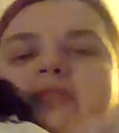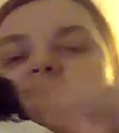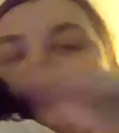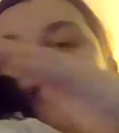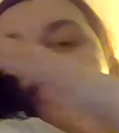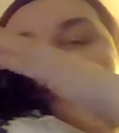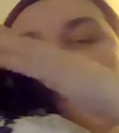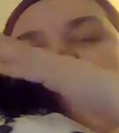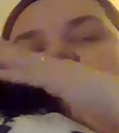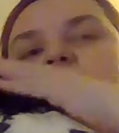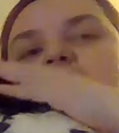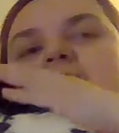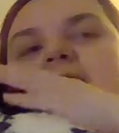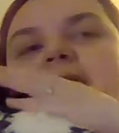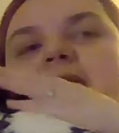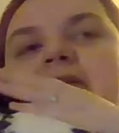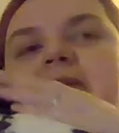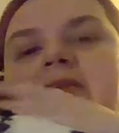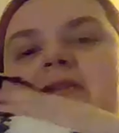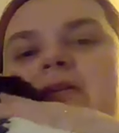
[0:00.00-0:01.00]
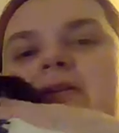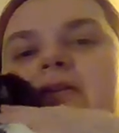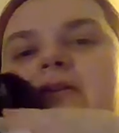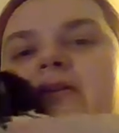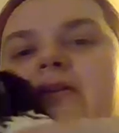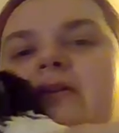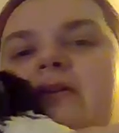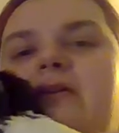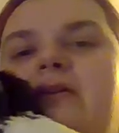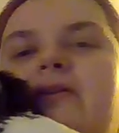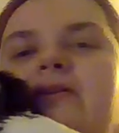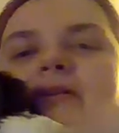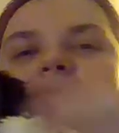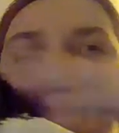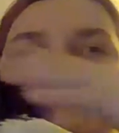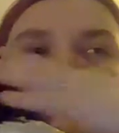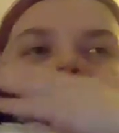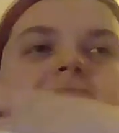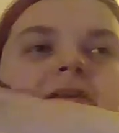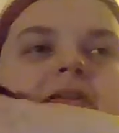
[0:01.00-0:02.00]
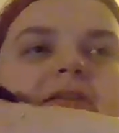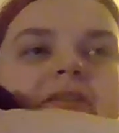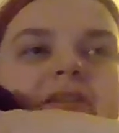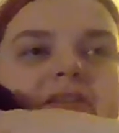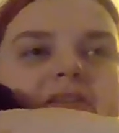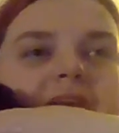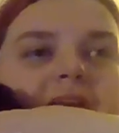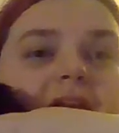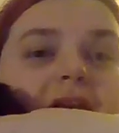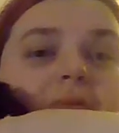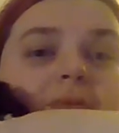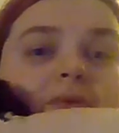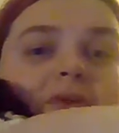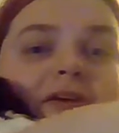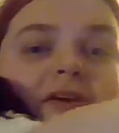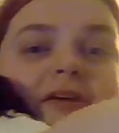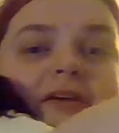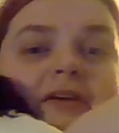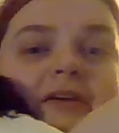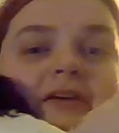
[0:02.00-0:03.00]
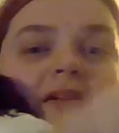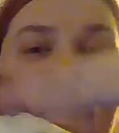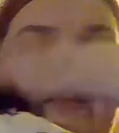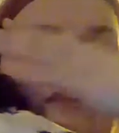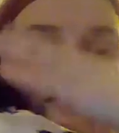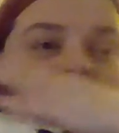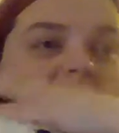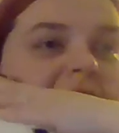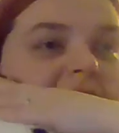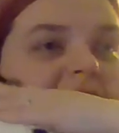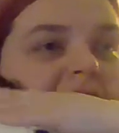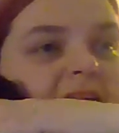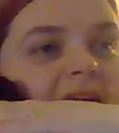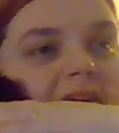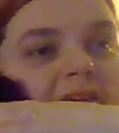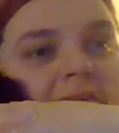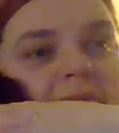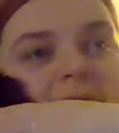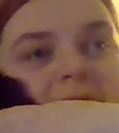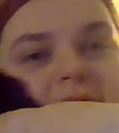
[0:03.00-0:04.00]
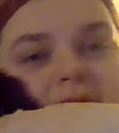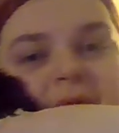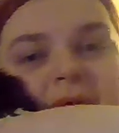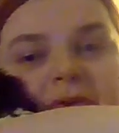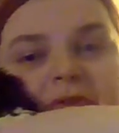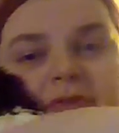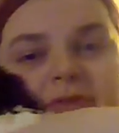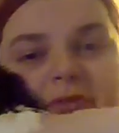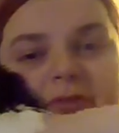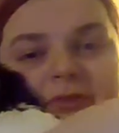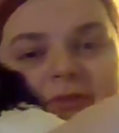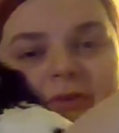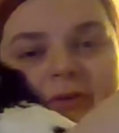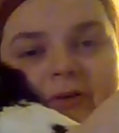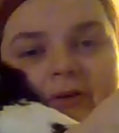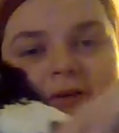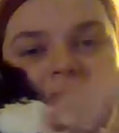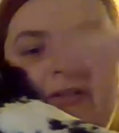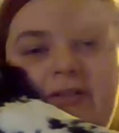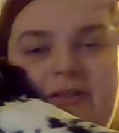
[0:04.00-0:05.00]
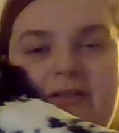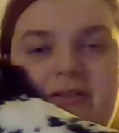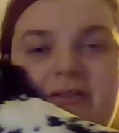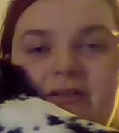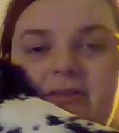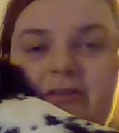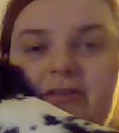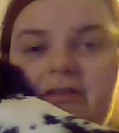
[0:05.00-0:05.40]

everybody to Bella because I said I would, and I did kind of post pictures of her on uh,